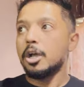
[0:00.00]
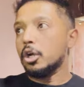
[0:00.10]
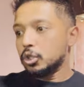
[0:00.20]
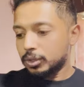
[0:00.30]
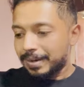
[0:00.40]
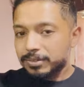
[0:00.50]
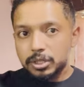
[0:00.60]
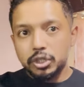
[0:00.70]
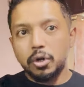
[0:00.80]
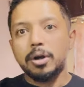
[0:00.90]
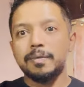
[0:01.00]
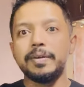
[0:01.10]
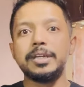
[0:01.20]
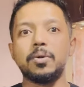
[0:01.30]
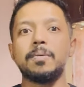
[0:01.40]
So that was a short
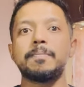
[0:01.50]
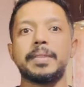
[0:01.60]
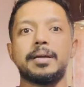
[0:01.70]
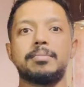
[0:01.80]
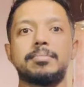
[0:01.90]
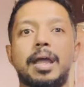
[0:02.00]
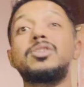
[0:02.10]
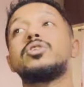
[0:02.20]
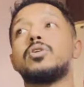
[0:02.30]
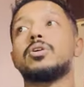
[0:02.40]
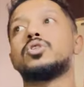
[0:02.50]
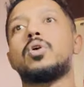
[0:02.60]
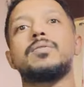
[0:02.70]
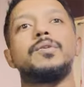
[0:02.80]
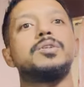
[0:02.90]
video, actually not a
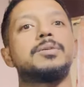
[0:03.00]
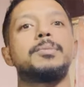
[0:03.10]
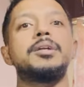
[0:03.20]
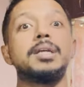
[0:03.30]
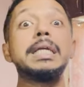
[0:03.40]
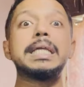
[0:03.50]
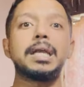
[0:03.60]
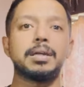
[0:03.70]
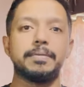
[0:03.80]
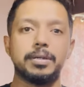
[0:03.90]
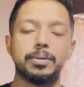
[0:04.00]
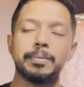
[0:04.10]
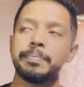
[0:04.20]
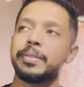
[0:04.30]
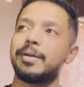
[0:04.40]
short video, it's a very detailed video
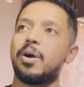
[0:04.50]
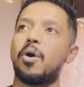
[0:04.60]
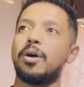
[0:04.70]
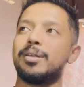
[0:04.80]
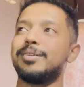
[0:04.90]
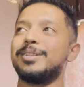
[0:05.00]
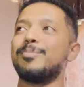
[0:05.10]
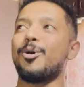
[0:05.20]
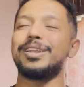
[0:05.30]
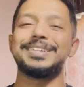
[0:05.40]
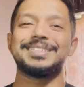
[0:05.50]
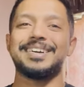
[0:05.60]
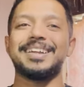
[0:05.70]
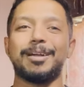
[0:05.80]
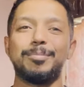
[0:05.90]
on the
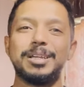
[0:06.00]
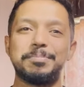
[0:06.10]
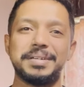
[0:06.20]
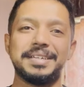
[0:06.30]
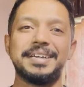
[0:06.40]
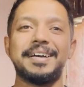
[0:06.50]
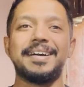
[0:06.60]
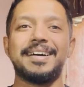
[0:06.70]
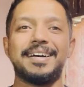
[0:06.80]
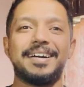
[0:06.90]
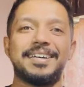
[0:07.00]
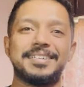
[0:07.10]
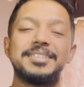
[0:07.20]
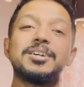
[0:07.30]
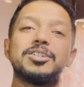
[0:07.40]
Morningstar MDP
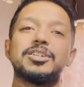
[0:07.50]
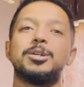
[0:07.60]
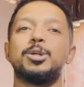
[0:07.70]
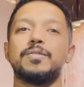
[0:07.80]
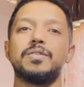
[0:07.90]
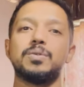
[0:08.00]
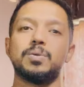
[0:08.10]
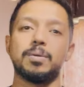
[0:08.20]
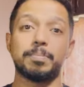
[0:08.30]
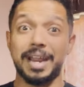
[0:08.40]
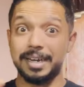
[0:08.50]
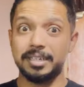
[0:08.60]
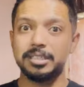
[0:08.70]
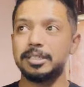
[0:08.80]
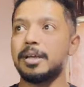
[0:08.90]
research interview
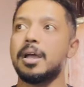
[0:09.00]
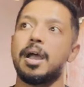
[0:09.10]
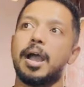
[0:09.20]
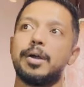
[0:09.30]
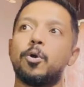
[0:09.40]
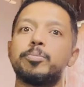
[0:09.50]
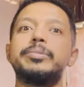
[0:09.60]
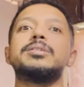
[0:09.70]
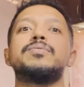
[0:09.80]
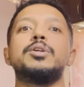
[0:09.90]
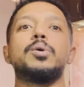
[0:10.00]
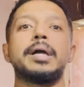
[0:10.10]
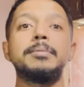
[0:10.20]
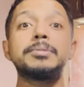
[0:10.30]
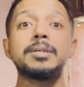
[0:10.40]
practice. I hope this video
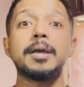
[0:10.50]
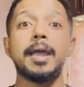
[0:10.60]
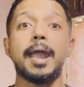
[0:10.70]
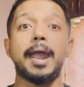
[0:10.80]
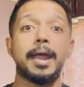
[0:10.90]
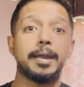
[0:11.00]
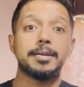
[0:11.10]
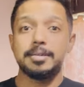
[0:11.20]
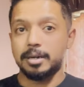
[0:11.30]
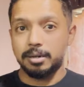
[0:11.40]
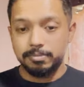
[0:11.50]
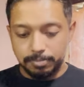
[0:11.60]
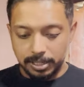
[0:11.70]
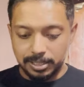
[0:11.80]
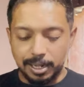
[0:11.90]
helps, and
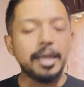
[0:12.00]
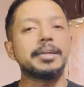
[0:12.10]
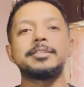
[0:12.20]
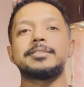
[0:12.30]
please like